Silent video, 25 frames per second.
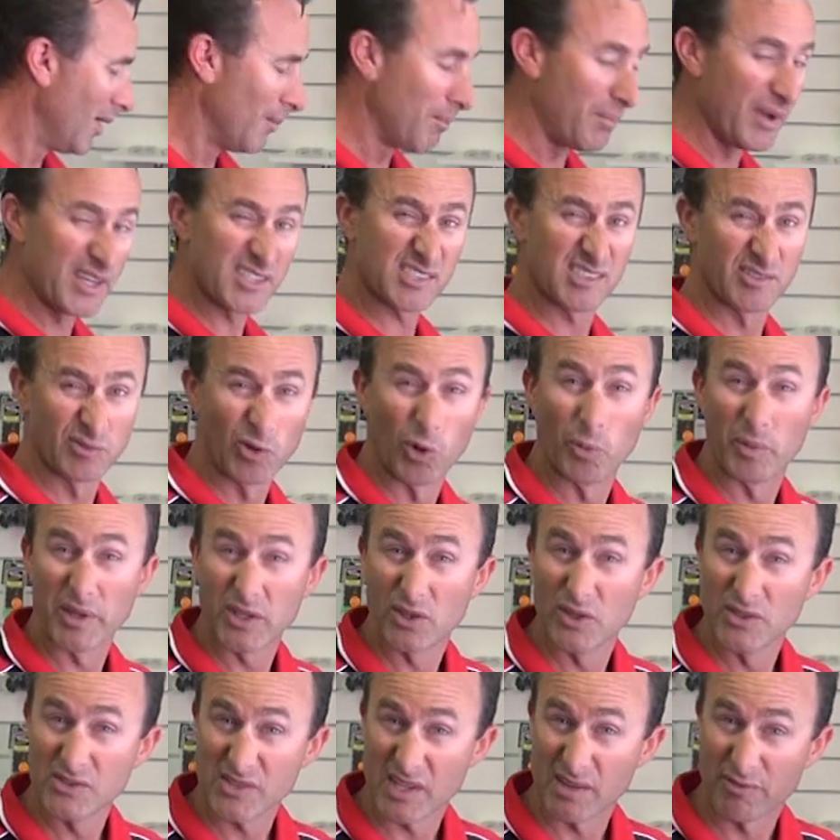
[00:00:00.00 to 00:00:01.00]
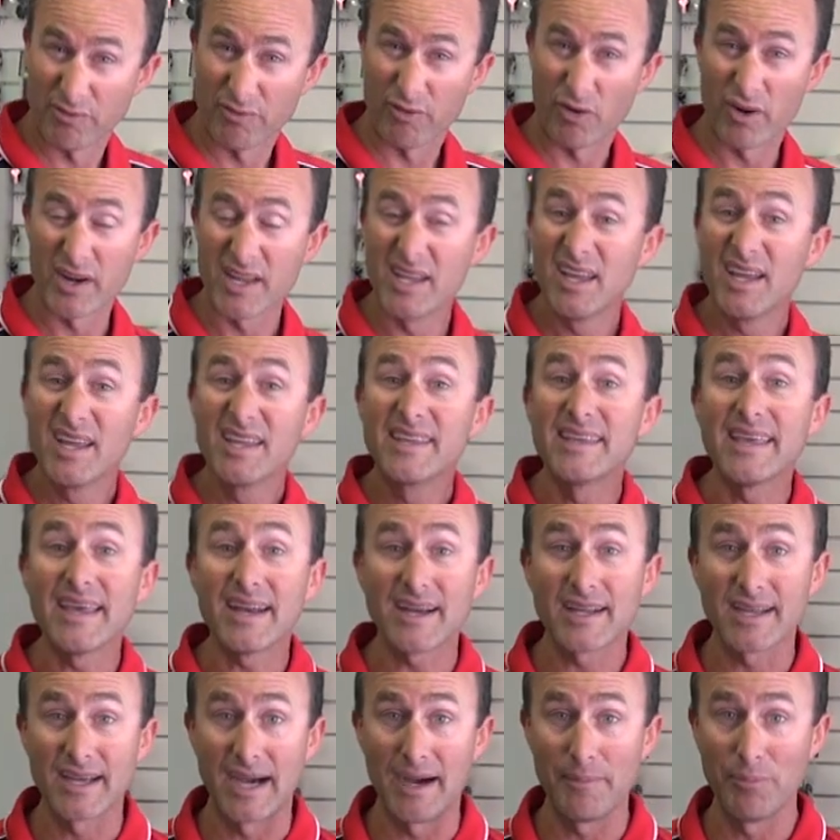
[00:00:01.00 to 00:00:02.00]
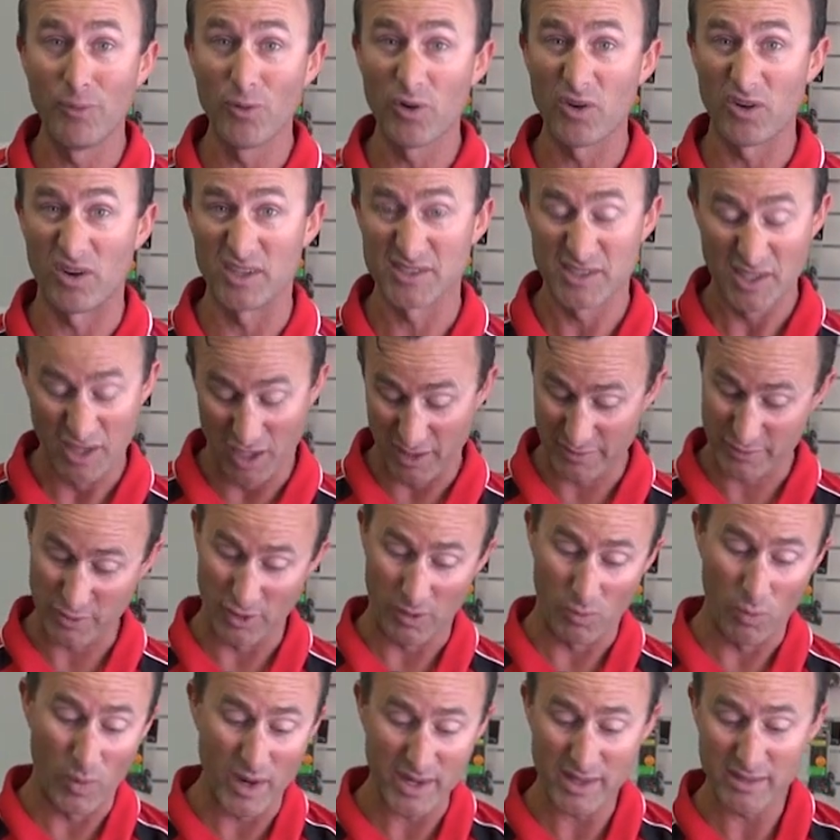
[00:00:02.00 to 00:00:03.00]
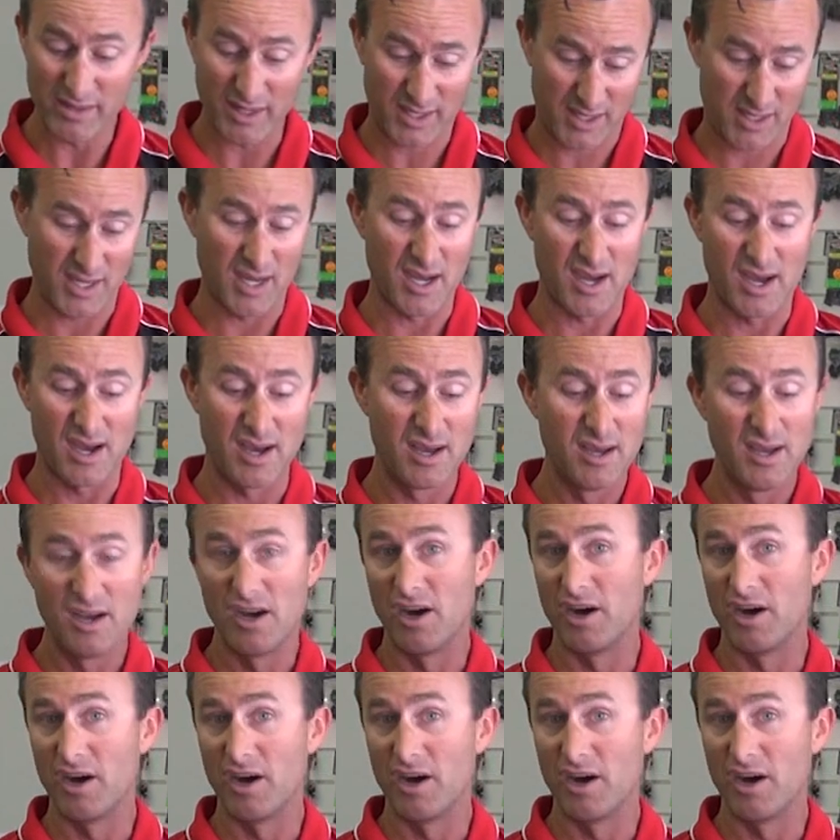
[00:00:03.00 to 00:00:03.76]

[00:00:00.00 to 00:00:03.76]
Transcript: Best of all, because they're free, get a couple guys. I've got one in the car.